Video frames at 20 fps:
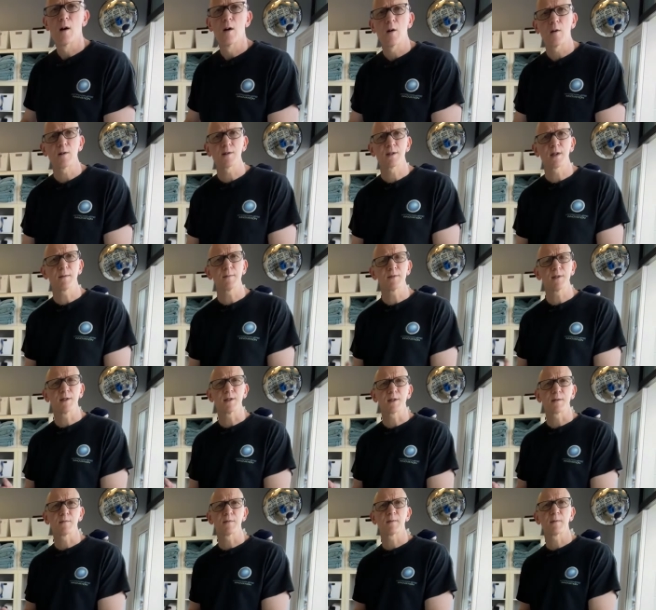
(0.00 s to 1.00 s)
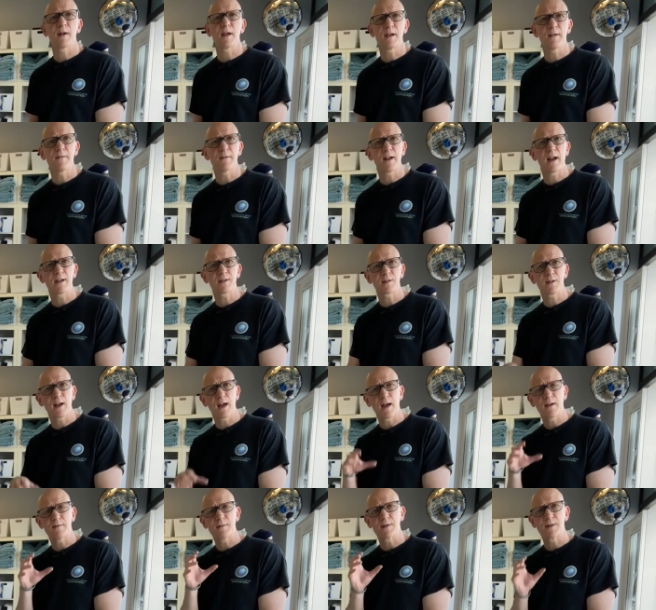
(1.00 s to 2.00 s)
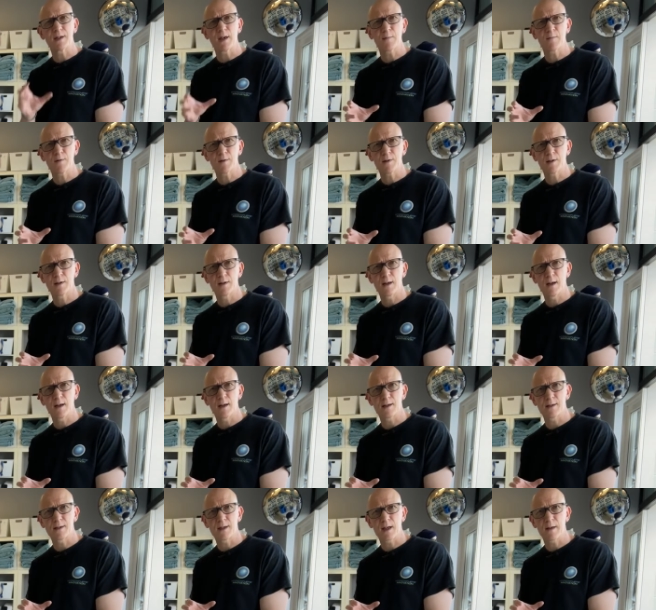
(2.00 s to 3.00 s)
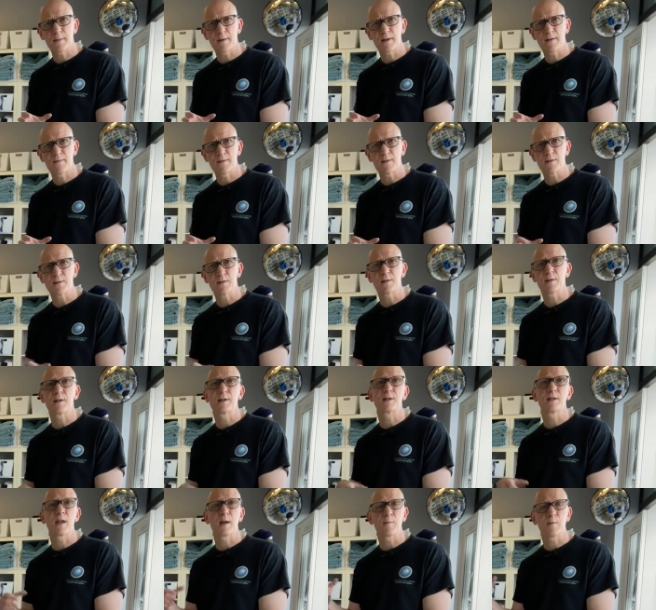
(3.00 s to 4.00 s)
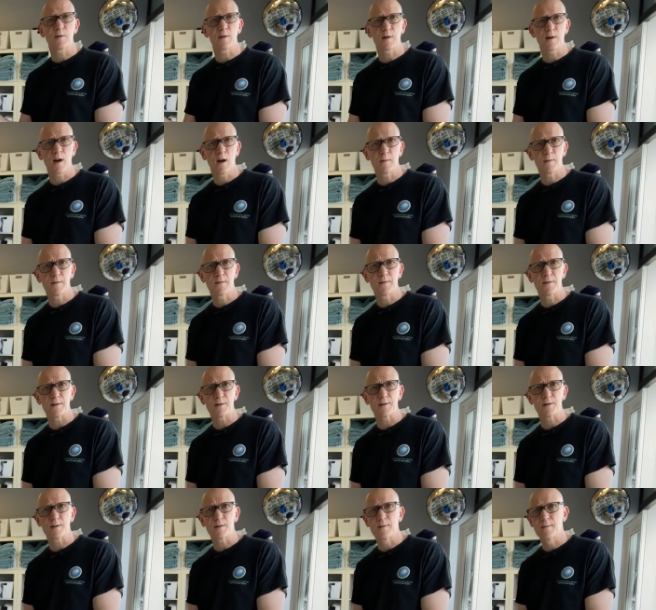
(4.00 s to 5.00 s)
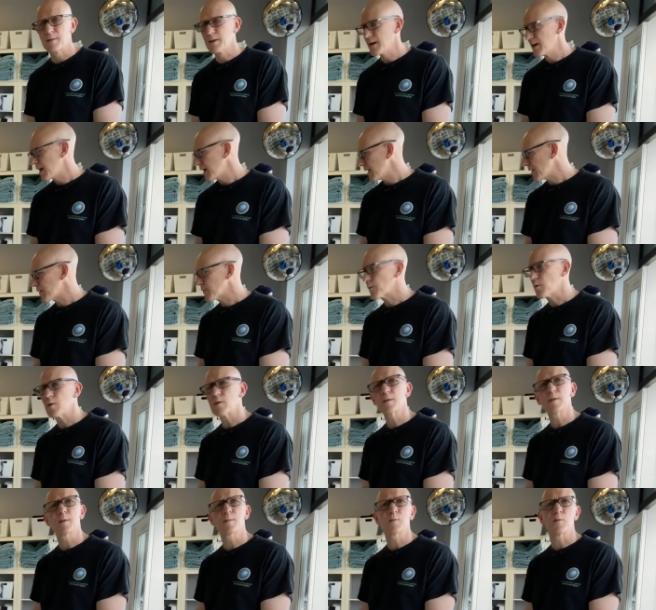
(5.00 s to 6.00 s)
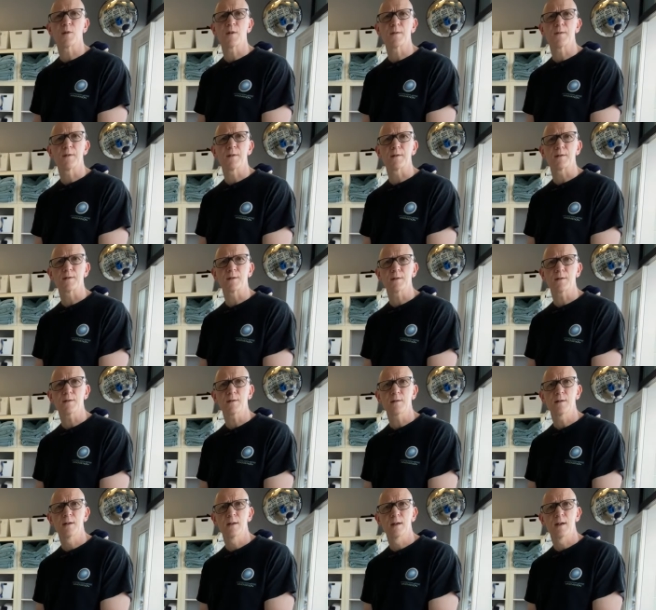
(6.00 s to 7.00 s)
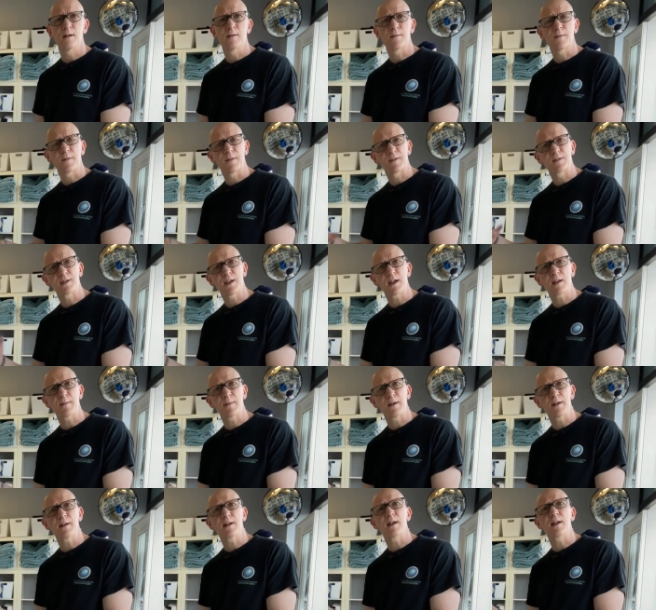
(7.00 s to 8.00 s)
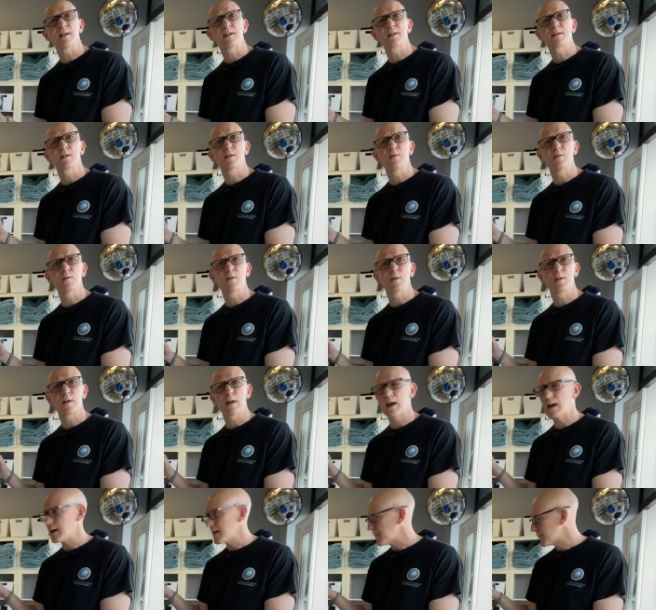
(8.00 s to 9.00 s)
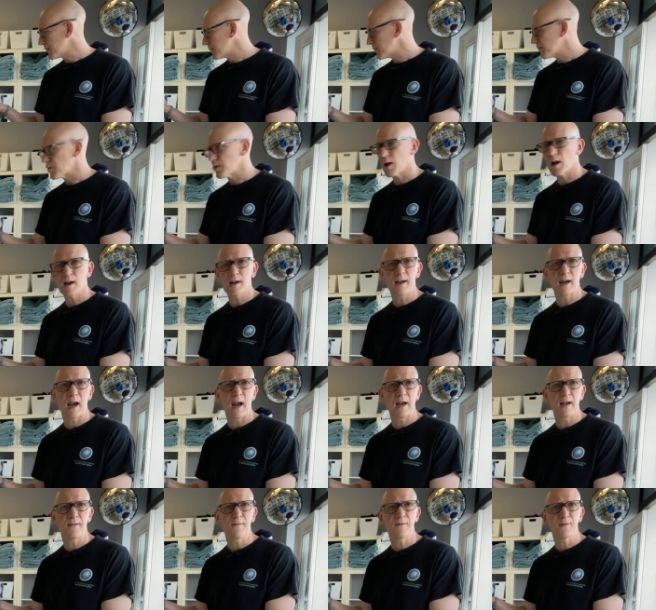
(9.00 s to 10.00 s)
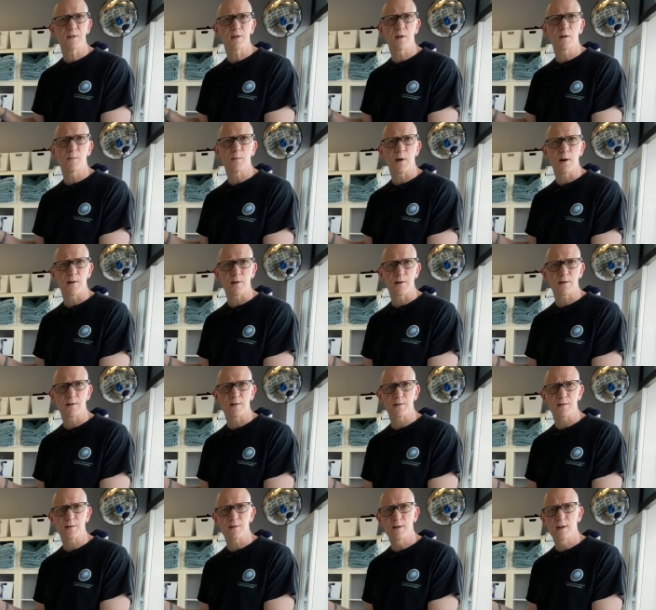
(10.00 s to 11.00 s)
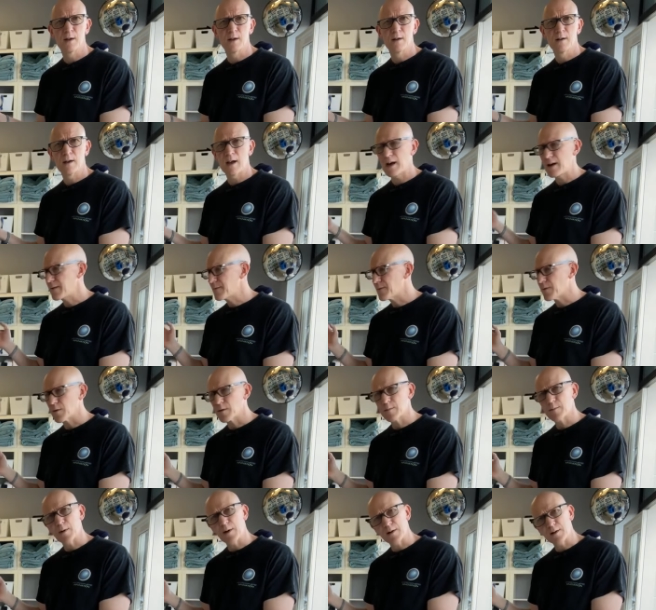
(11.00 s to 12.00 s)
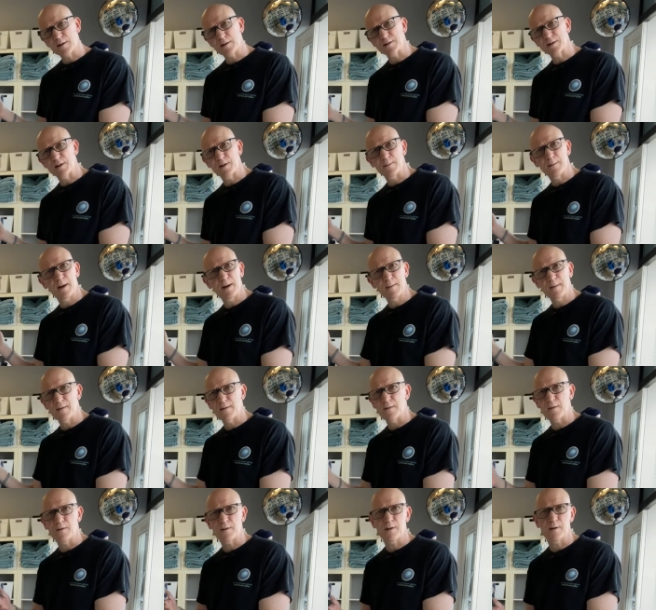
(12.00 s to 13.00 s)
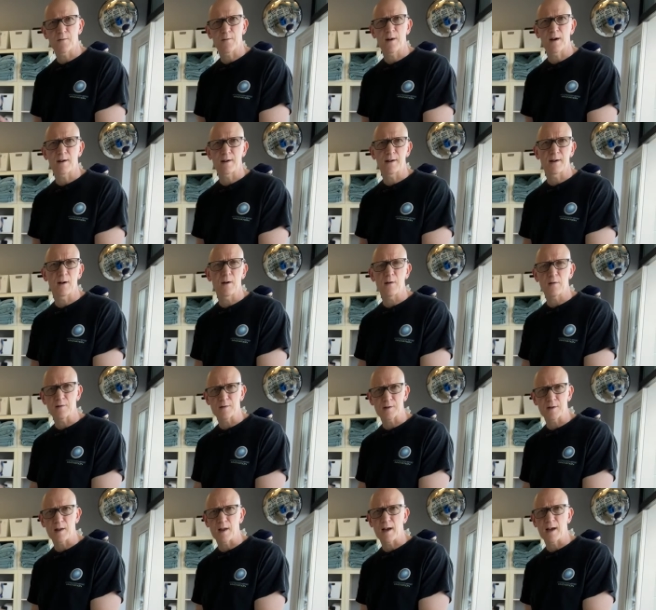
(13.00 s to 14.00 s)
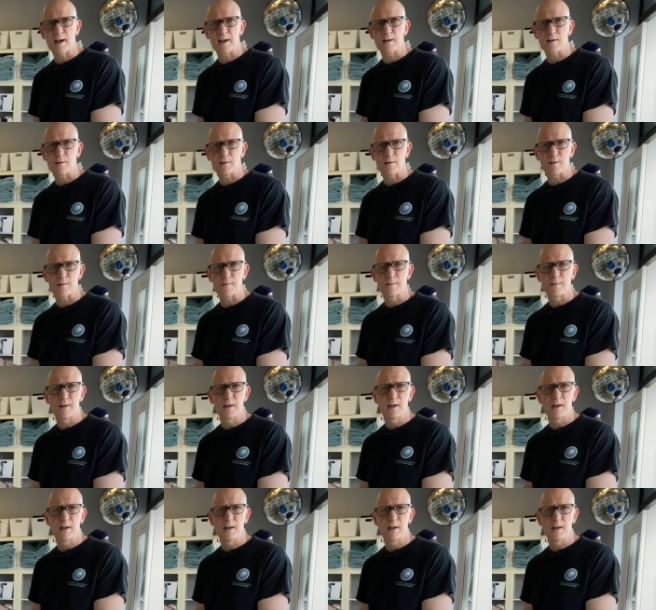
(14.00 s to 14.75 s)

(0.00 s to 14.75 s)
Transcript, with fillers: Or some systems may even actually have a separate uh, sediment filter and a separate carbon filter. And the role of the pre-filter for the sediment is to uh, block any physical particles, any foreign particles that might be floating around in a hose line or,